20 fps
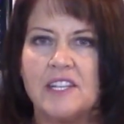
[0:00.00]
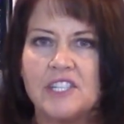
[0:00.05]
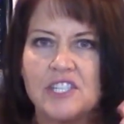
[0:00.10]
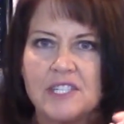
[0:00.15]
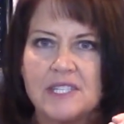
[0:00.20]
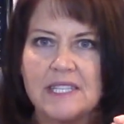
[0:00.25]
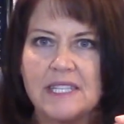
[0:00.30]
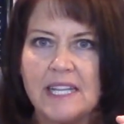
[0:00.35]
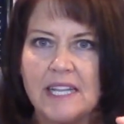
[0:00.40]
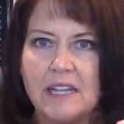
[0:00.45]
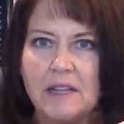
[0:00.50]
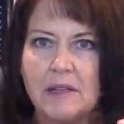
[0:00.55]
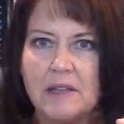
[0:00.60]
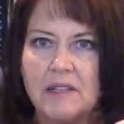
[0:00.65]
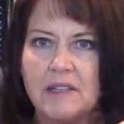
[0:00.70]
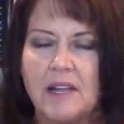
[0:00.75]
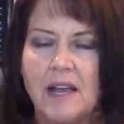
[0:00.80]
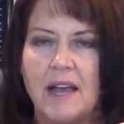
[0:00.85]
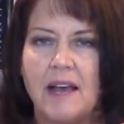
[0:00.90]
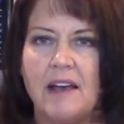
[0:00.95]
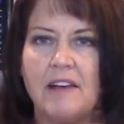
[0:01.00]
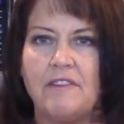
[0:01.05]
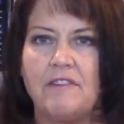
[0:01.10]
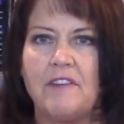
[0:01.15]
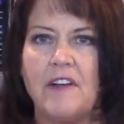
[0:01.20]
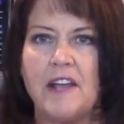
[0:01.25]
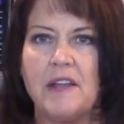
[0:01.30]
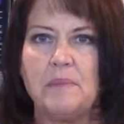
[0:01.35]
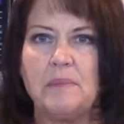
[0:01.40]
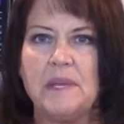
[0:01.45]
Just little
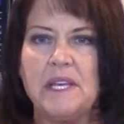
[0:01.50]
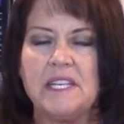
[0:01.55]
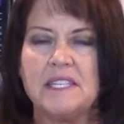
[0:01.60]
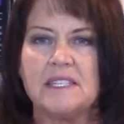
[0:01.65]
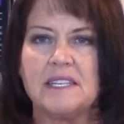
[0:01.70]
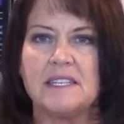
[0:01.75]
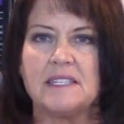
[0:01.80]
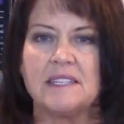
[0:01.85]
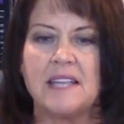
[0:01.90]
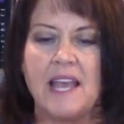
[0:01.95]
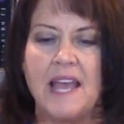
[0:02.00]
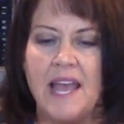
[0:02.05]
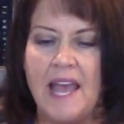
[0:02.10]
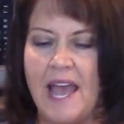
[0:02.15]
fine pieces.